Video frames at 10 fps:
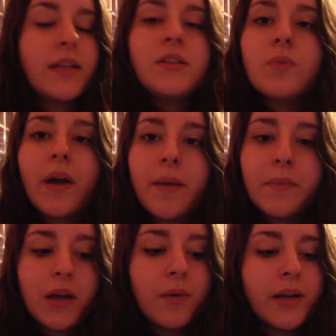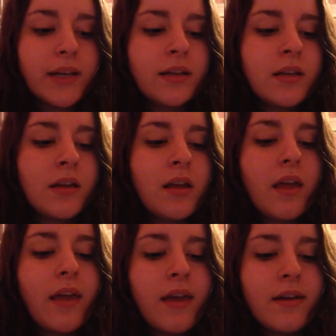that's why I'm going.
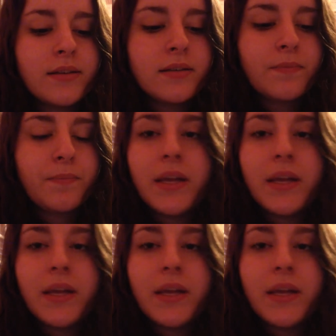And